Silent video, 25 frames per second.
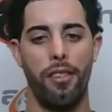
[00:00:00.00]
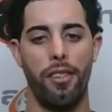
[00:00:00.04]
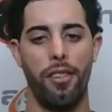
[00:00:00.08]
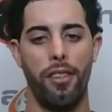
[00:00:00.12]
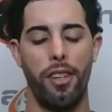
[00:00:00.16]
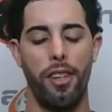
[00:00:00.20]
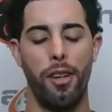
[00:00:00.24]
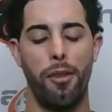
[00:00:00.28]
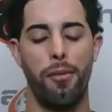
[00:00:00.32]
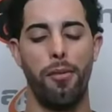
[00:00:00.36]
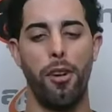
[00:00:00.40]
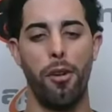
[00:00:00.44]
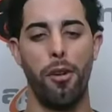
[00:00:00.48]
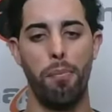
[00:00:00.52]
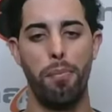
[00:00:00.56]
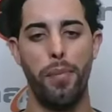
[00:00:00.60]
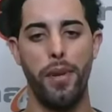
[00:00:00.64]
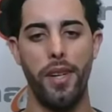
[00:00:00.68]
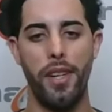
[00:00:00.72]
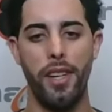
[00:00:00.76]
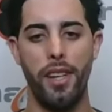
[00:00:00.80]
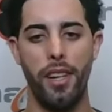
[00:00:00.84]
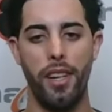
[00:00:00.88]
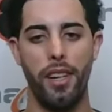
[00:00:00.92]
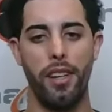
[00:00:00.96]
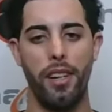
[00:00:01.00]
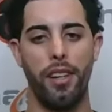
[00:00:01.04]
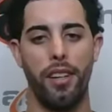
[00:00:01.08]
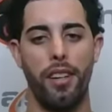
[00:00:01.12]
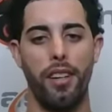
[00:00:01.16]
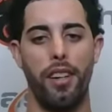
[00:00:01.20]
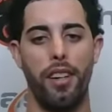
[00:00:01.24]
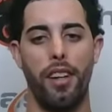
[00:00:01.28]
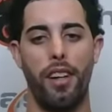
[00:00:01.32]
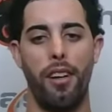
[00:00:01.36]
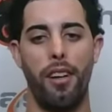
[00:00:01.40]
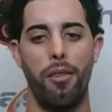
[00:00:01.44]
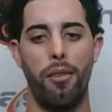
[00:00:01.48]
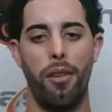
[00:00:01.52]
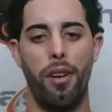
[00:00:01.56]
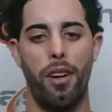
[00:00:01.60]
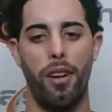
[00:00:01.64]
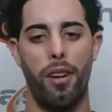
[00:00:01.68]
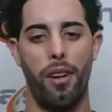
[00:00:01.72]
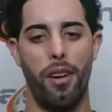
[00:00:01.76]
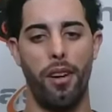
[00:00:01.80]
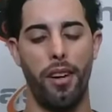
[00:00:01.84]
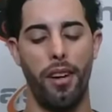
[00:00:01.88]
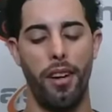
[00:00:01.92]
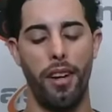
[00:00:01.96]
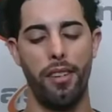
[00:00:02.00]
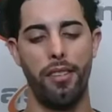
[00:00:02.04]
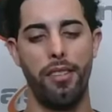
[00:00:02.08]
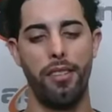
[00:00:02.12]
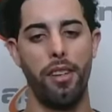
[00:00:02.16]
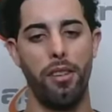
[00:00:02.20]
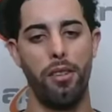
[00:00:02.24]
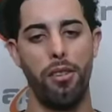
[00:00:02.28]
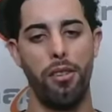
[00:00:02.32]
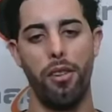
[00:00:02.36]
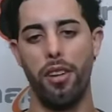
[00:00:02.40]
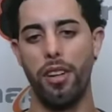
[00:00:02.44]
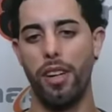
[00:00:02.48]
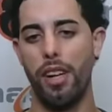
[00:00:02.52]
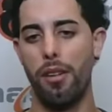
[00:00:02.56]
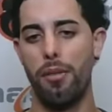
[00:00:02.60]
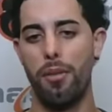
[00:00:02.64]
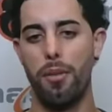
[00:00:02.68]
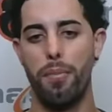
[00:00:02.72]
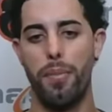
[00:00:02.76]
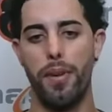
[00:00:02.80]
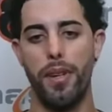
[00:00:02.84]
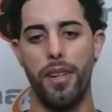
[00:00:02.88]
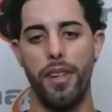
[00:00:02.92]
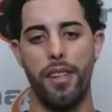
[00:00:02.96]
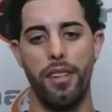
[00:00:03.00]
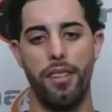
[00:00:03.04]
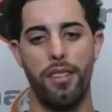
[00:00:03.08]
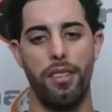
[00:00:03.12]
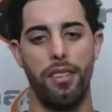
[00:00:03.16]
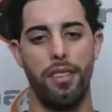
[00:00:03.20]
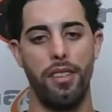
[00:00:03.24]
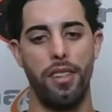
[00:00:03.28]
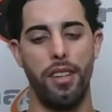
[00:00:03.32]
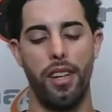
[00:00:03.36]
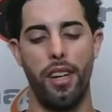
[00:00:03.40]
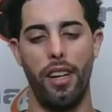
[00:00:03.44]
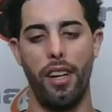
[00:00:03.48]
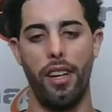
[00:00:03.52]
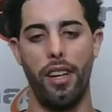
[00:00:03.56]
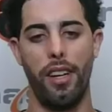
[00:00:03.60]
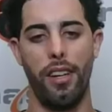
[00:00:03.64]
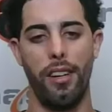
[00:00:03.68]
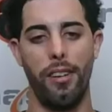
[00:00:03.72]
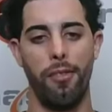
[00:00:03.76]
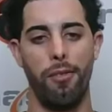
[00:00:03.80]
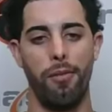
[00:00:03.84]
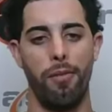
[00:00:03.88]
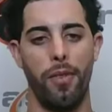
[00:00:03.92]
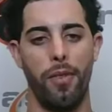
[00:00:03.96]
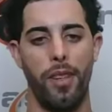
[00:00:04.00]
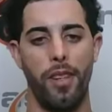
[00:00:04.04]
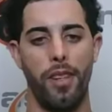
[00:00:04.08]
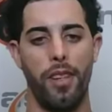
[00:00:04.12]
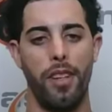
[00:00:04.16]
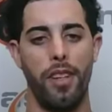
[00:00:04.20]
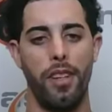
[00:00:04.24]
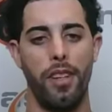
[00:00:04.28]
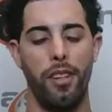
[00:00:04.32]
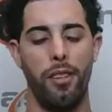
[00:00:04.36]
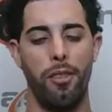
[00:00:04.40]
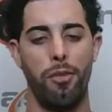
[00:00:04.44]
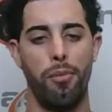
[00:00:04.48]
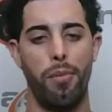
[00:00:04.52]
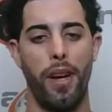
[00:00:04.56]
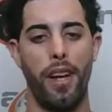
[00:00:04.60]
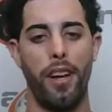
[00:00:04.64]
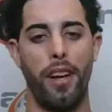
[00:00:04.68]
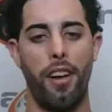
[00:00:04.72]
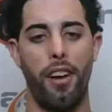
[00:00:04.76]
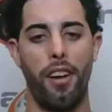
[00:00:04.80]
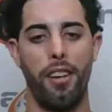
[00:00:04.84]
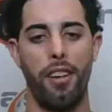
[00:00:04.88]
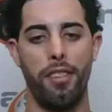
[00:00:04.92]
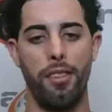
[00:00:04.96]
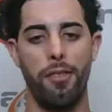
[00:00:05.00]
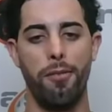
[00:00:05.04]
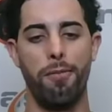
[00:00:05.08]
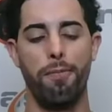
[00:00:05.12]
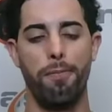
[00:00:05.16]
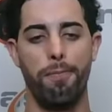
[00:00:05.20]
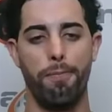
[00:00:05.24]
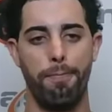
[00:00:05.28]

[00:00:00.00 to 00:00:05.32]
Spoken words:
keep competing, executing every pitch, and it's been awesome.